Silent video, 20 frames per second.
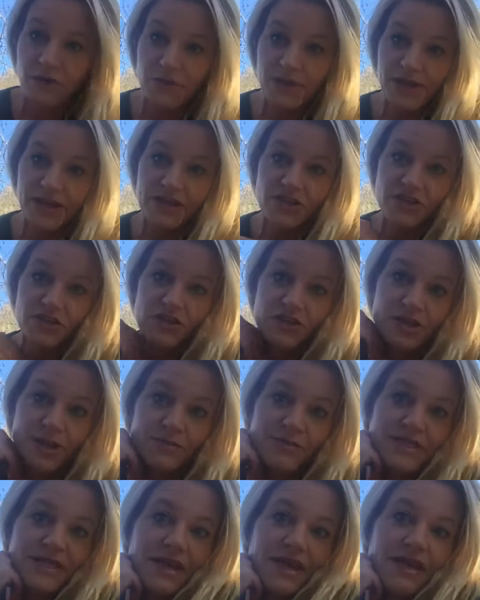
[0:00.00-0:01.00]

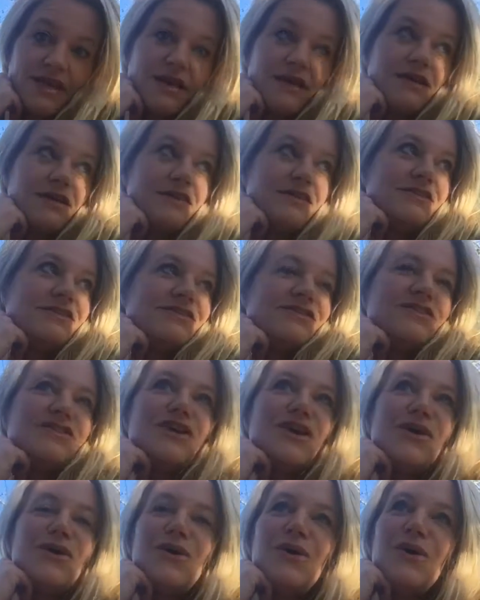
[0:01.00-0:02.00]
relationships, and
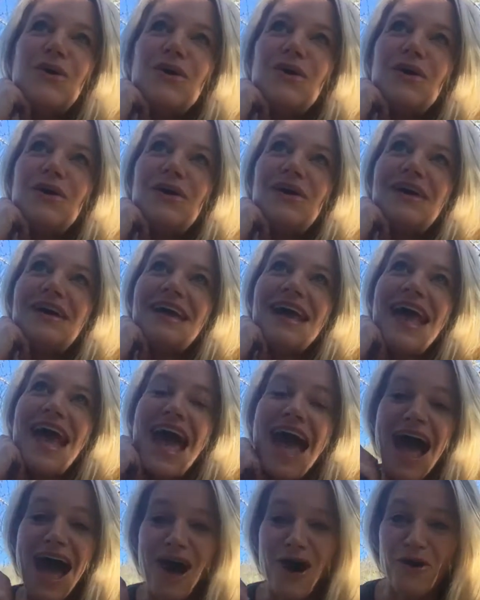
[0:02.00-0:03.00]

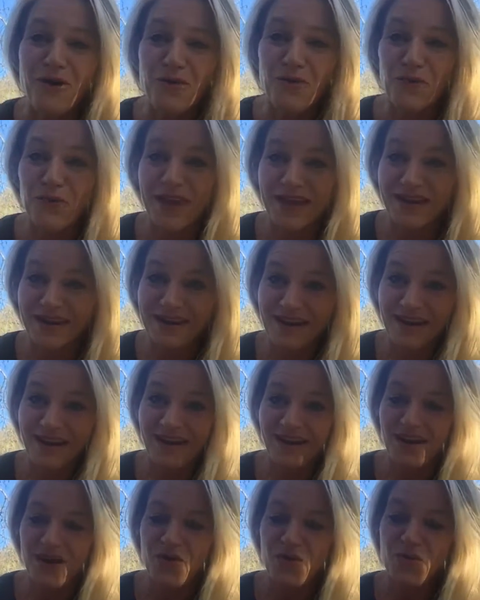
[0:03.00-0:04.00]
how when
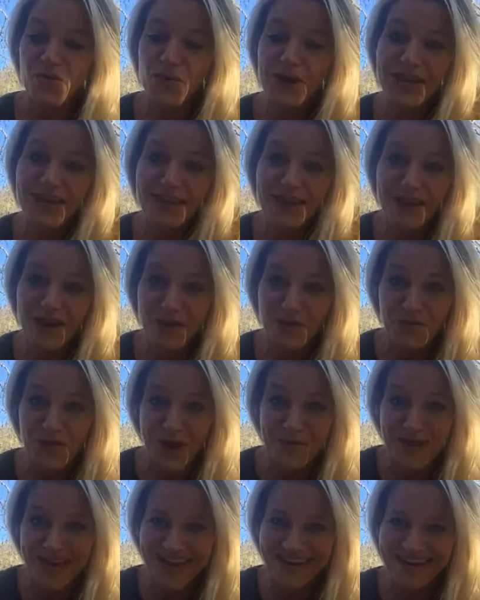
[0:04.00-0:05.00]
we
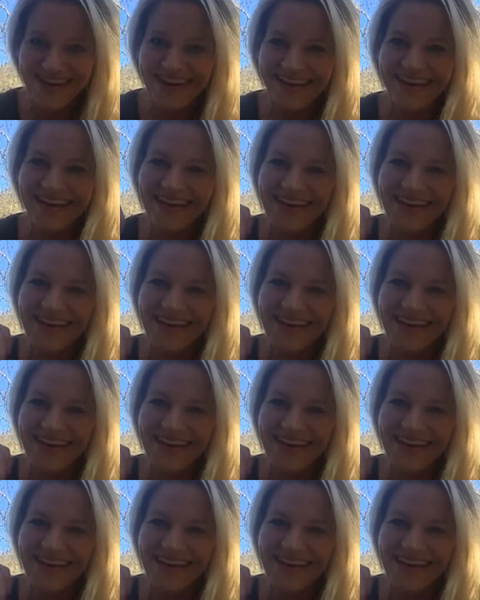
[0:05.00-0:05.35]
women,